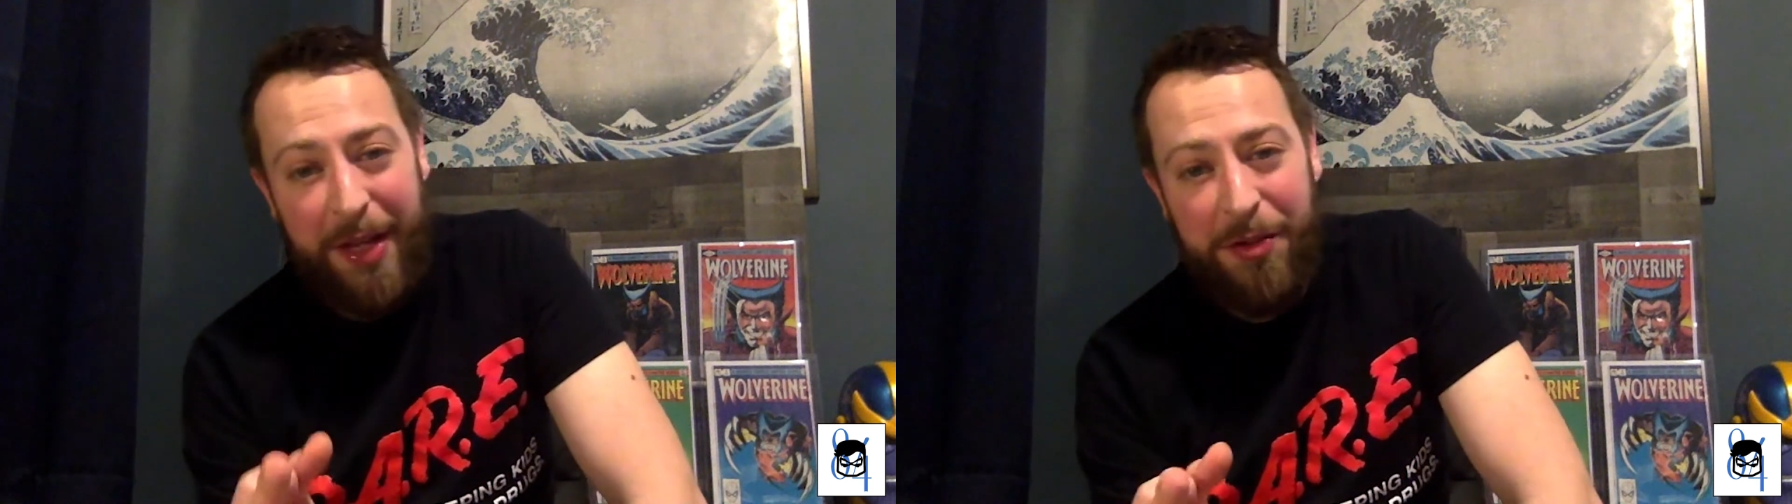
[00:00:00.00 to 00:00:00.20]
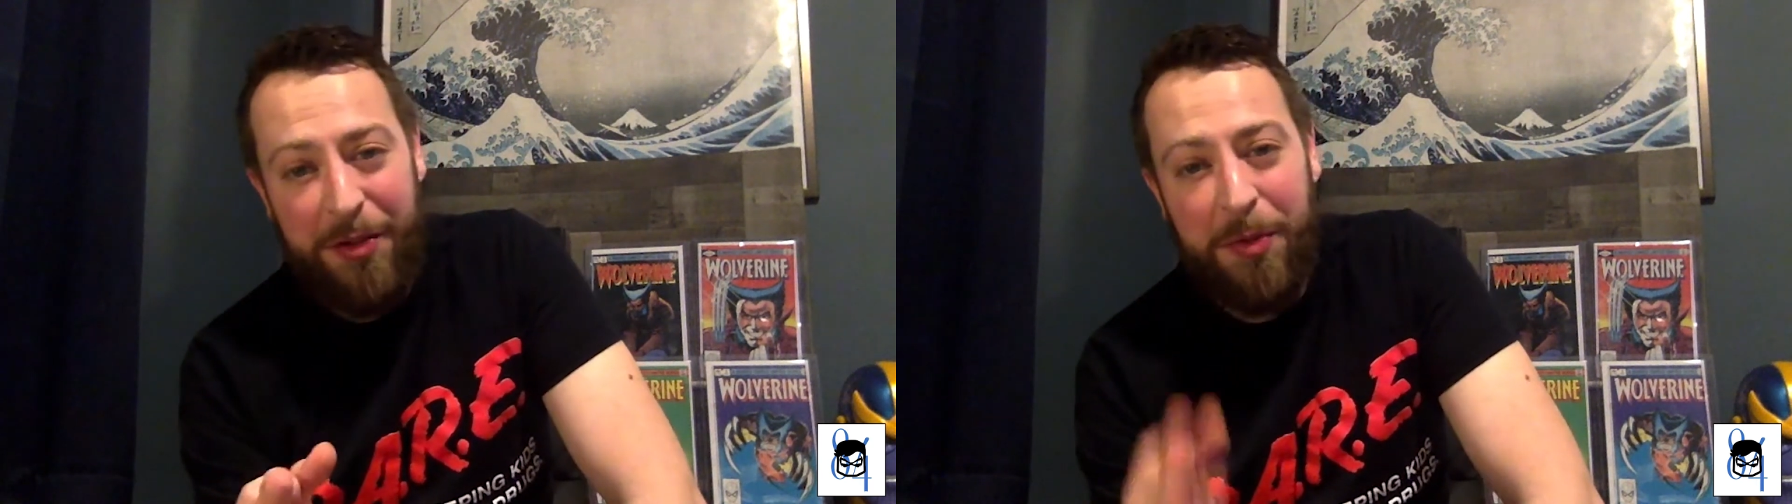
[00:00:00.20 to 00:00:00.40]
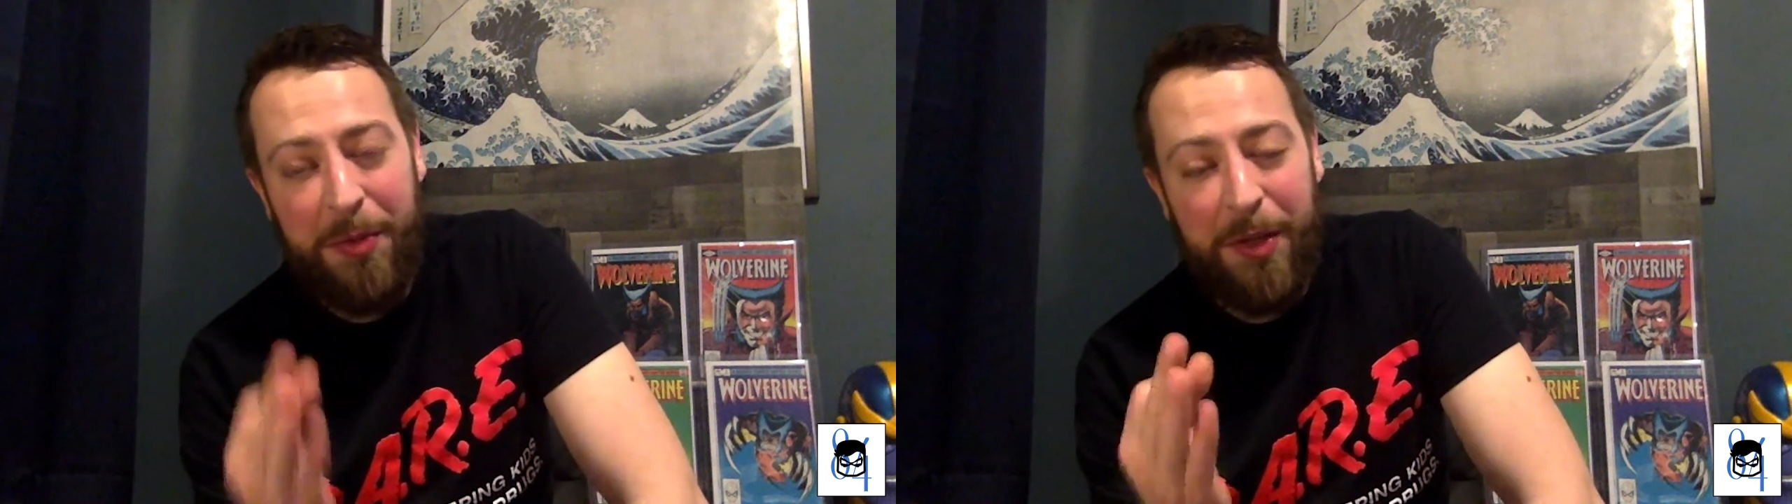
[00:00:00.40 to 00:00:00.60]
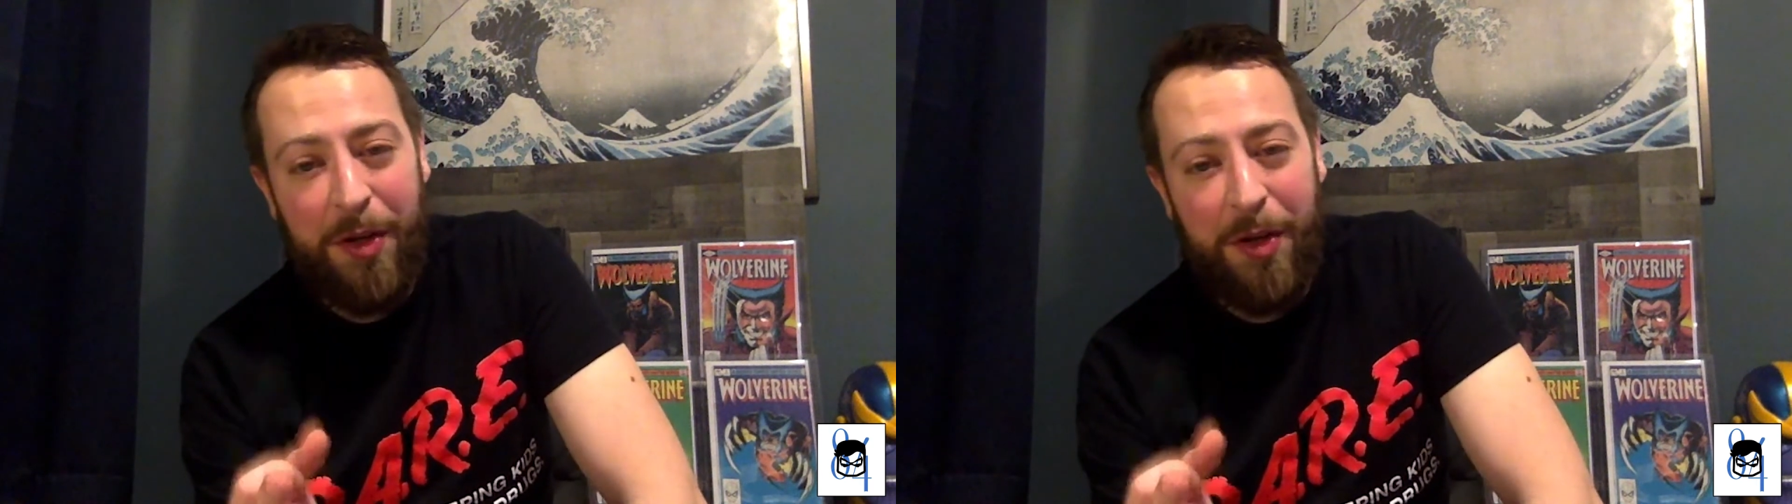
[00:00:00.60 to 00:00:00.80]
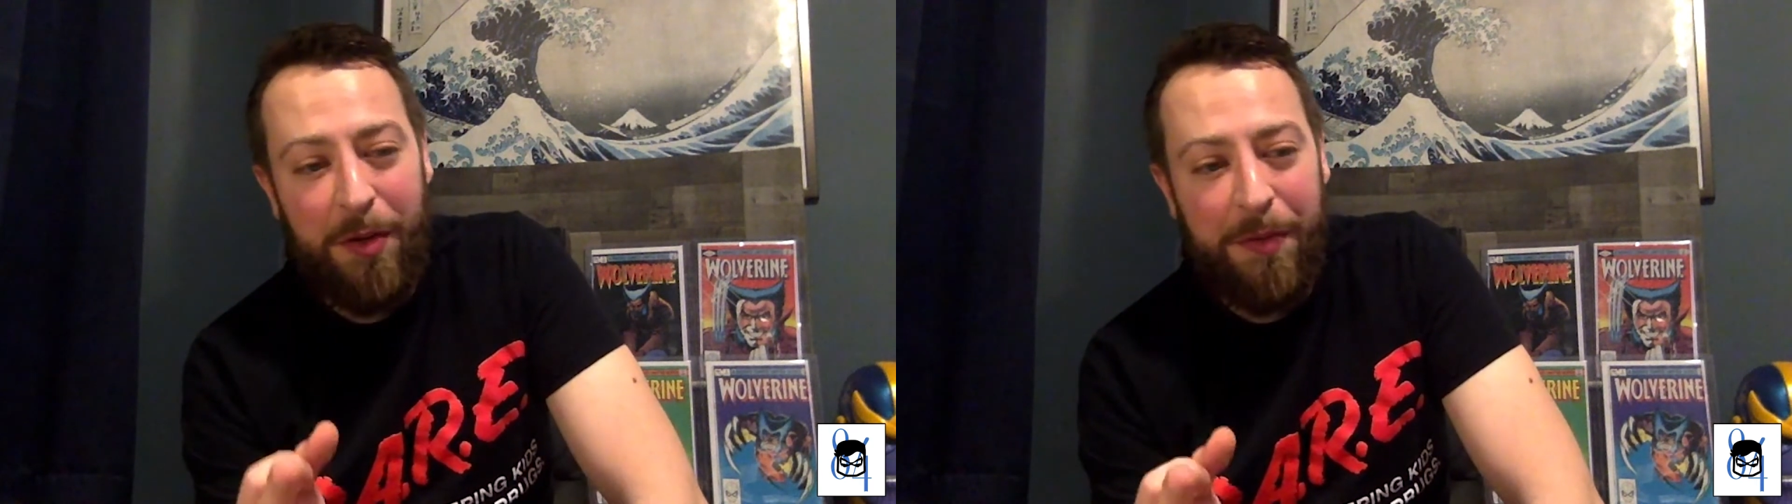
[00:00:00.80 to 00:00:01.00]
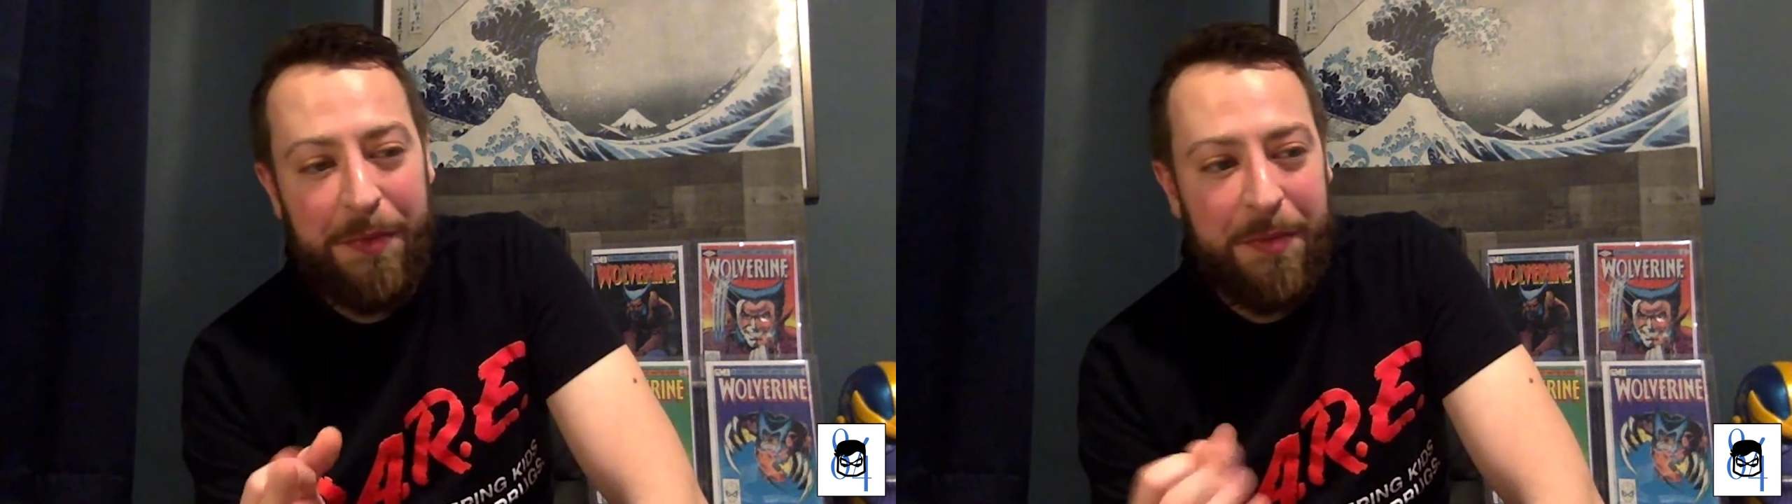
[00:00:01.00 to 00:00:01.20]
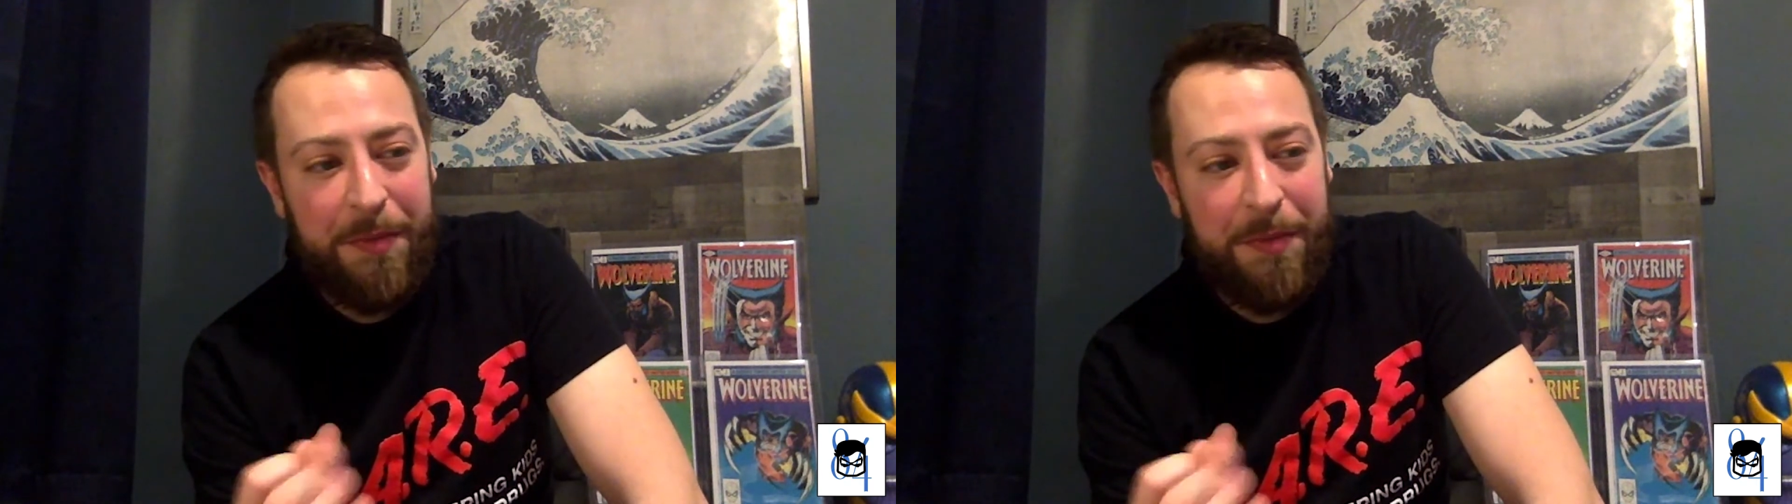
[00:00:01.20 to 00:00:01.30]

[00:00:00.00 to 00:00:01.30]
answer would be no.